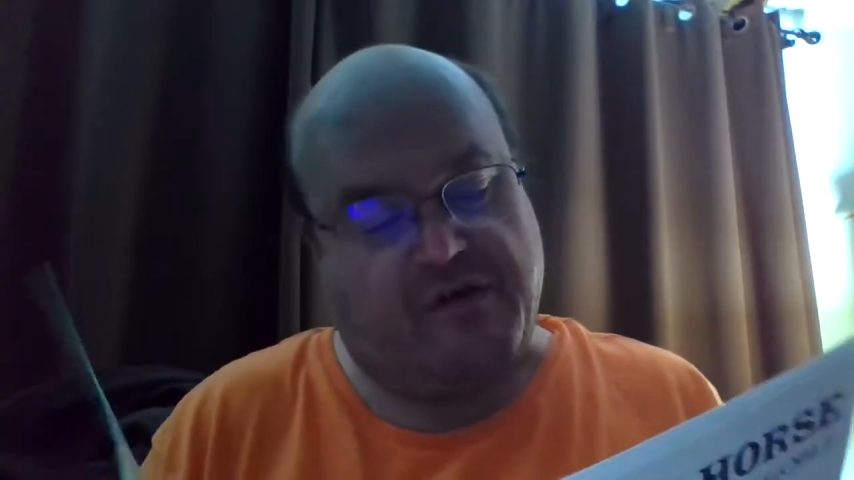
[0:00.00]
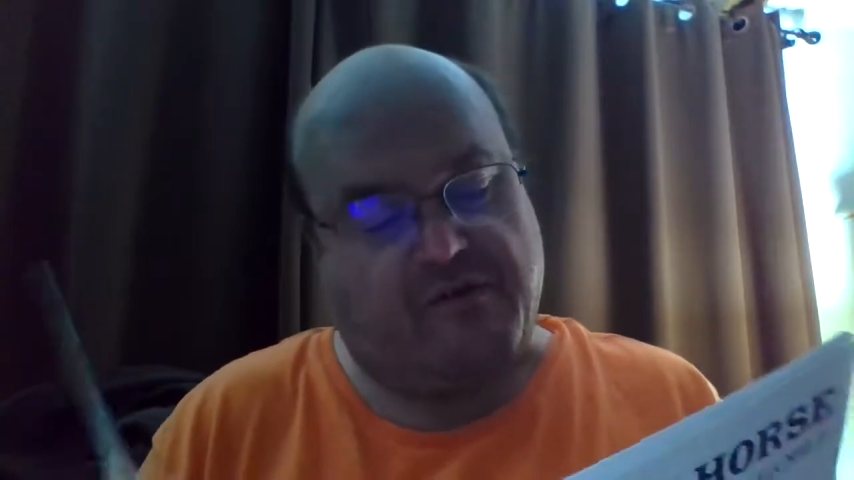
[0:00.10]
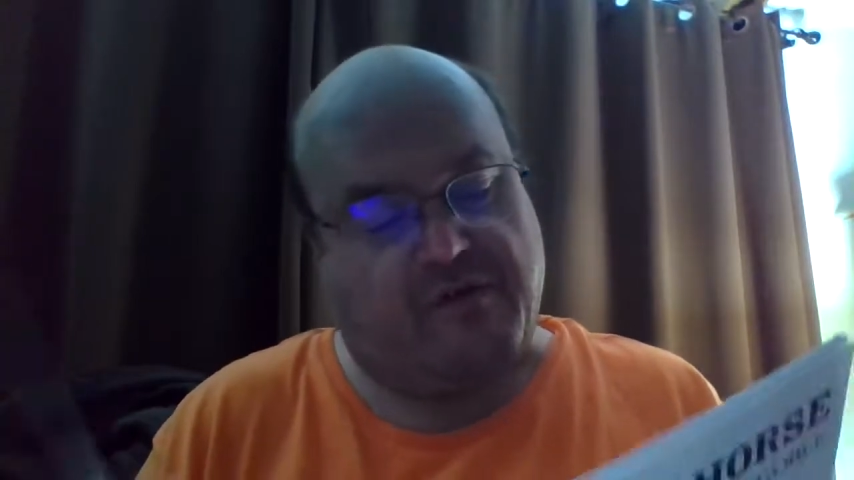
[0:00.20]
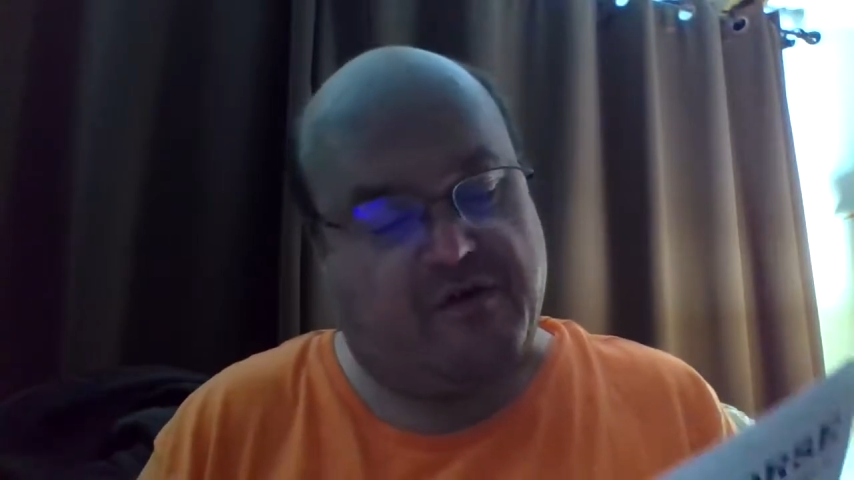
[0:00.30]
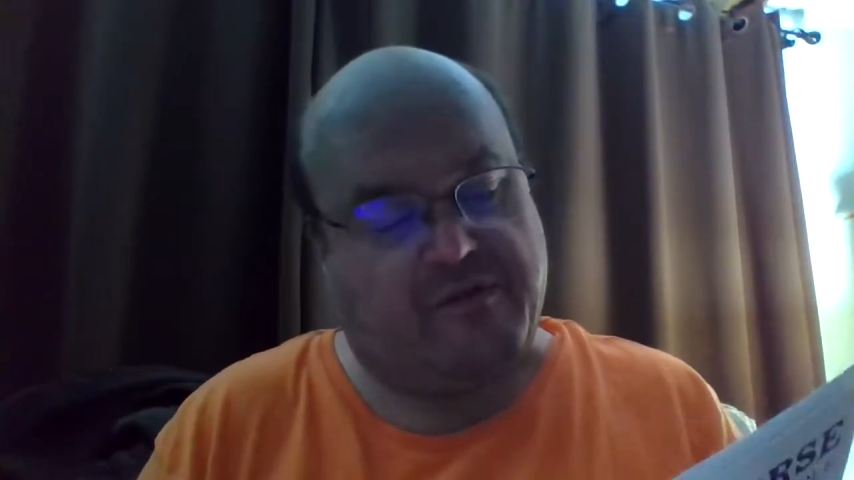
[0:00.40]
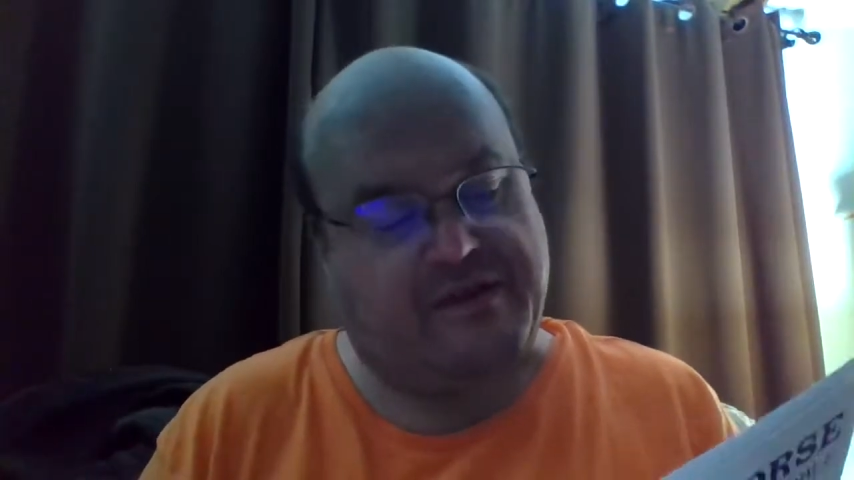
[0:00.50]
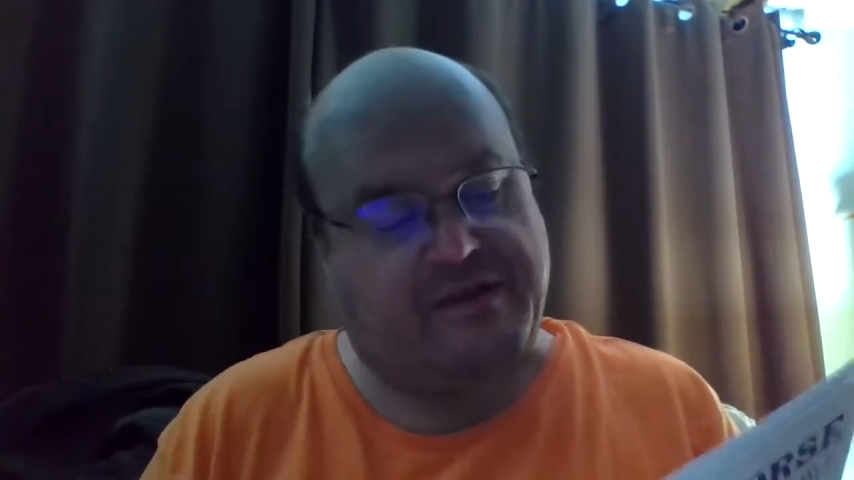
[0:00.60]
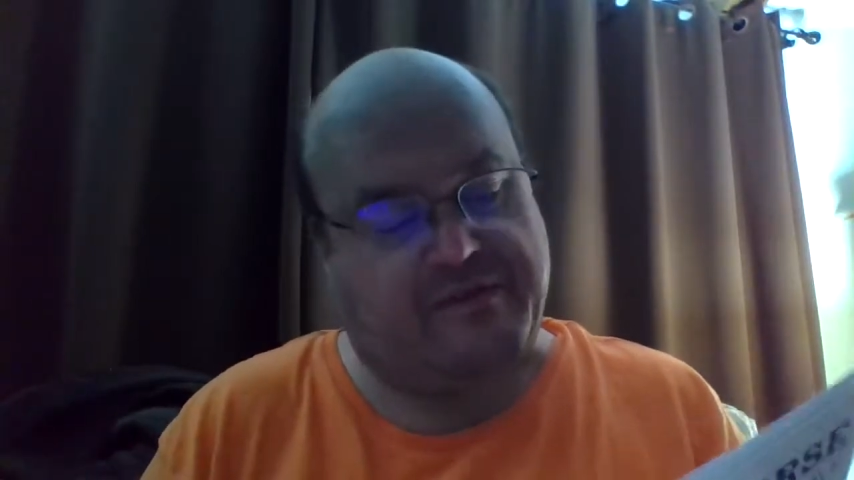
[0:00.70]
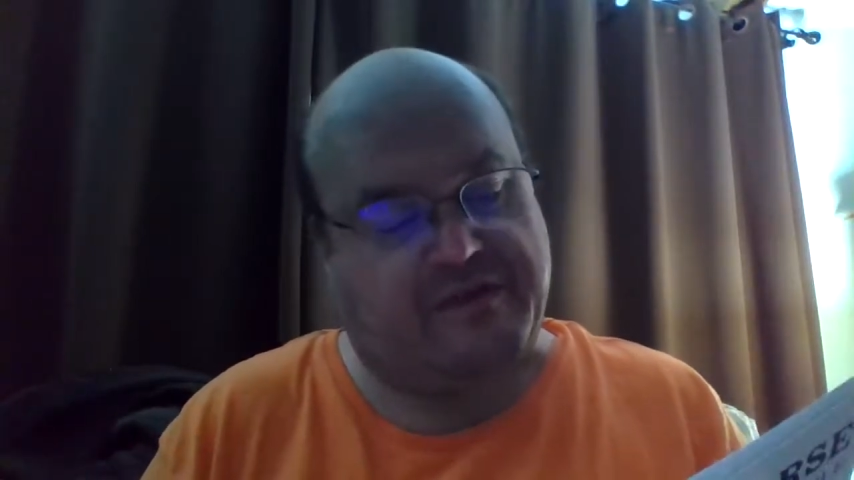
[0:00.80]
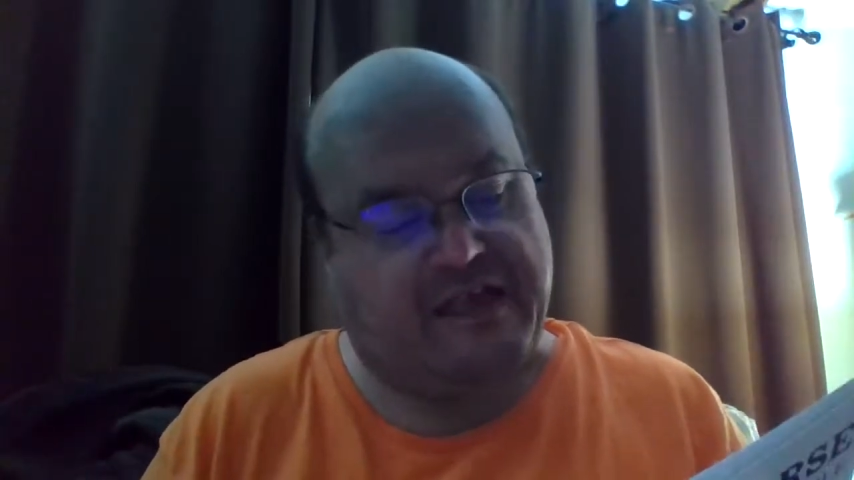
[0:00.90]
We will make
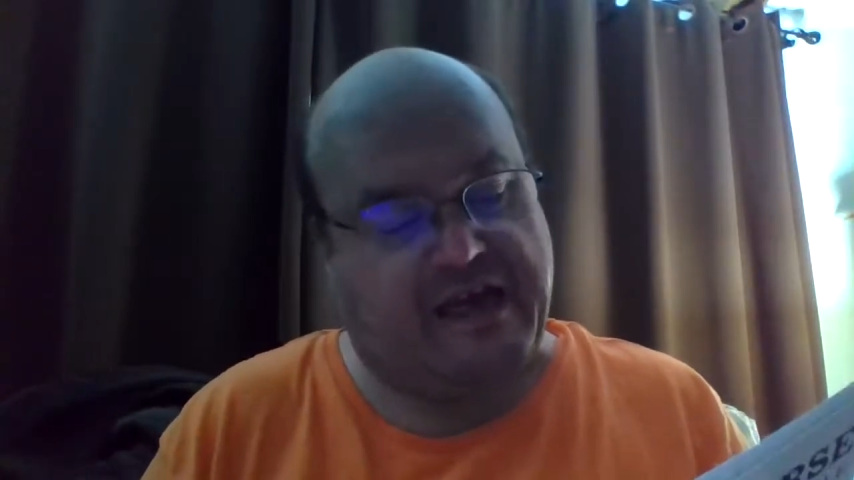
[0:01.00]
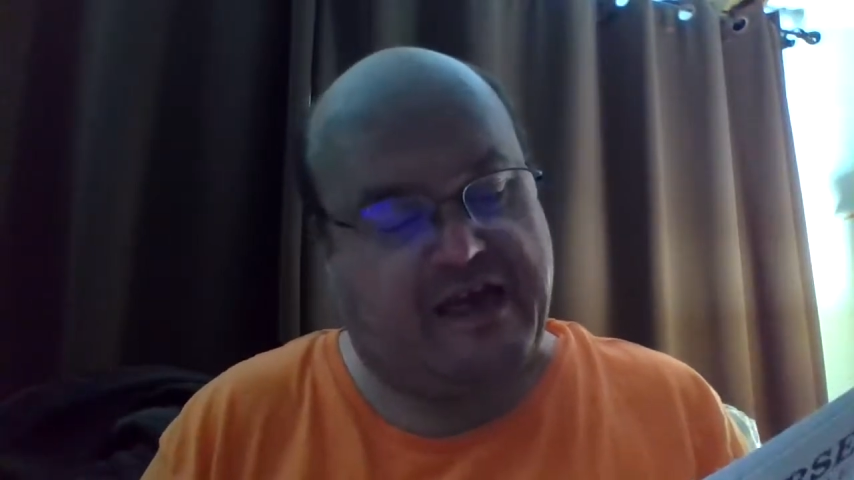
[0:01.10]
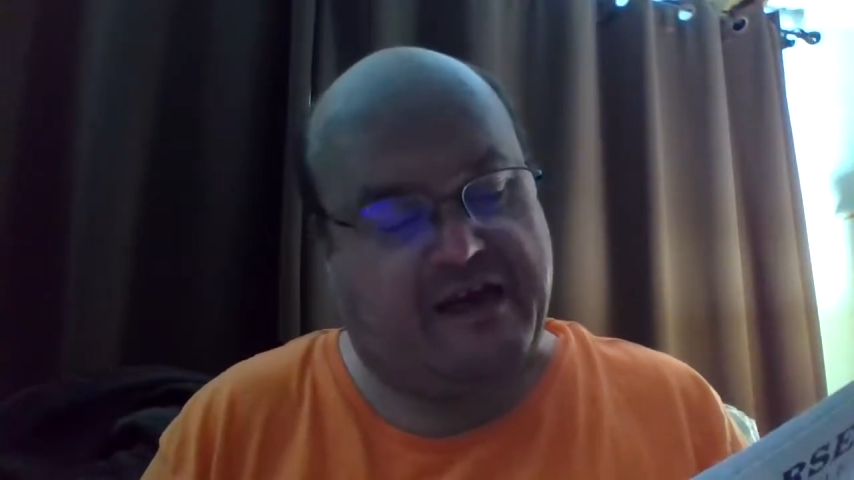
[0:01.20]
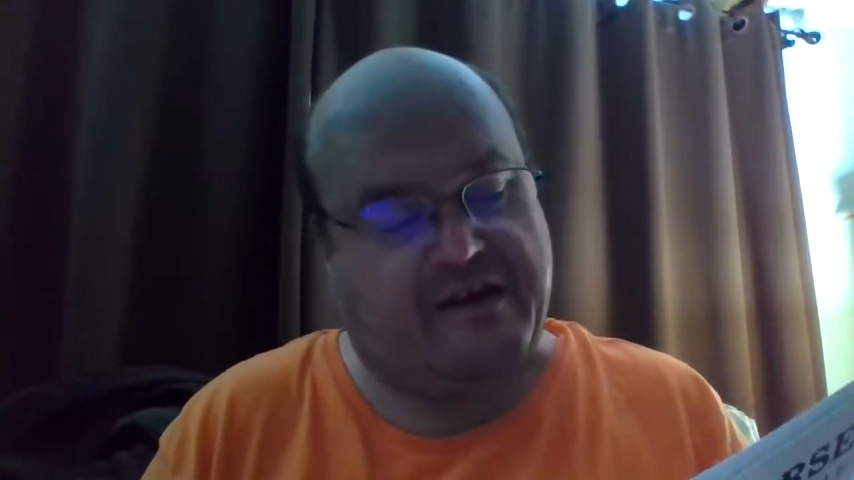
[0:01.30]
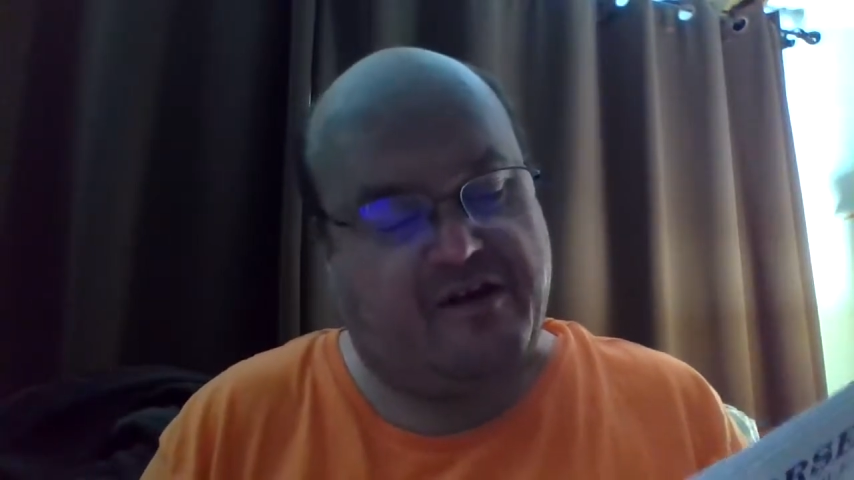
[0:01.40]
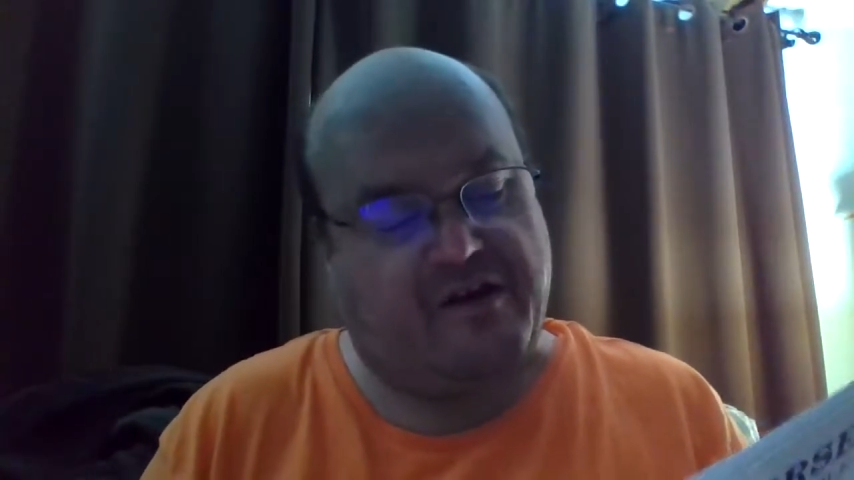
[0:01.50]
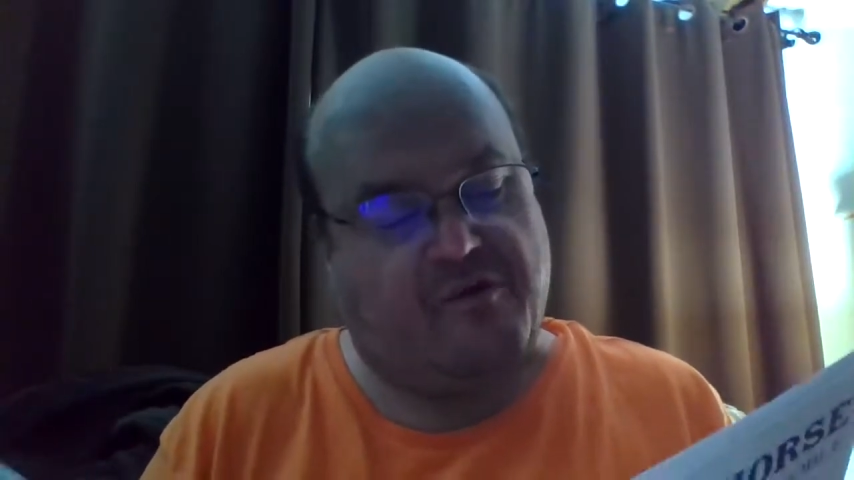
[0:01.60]
them glad